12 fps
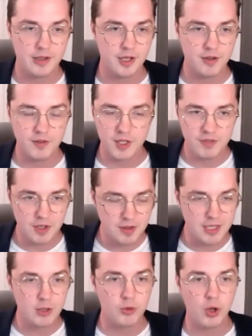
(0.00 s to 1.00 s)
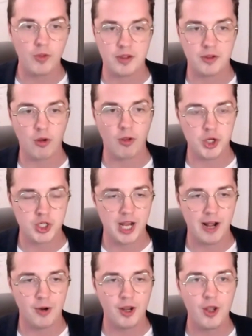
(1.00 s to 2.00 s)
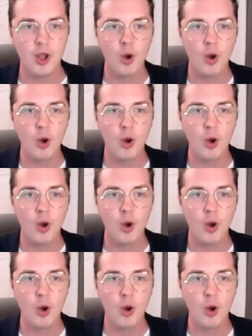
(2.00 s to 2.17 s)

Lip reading: and you've distilled all this knowledge down,